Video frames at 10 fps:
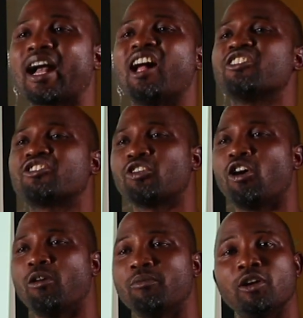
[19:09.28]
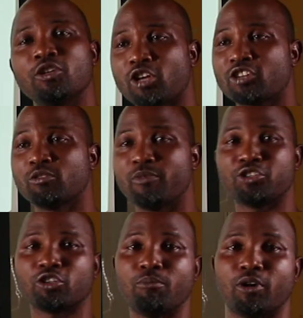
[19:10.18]
calcium, just to
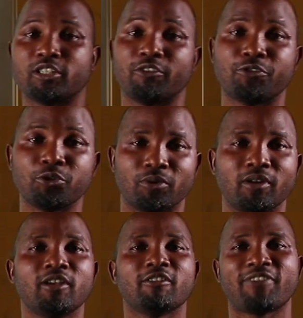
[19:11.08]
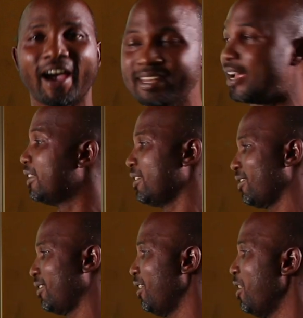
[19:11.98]
mention but a few. Finally,
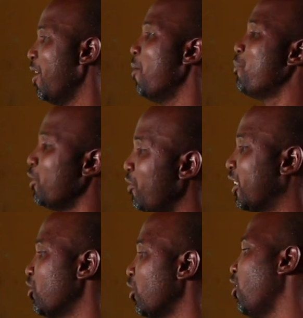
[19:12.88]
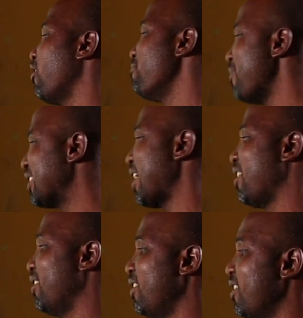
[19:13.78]
purification of metal.
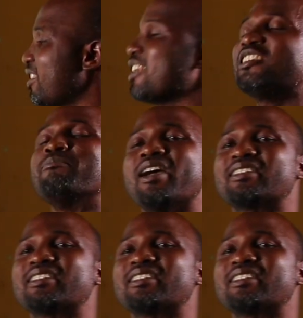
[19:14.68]
Certain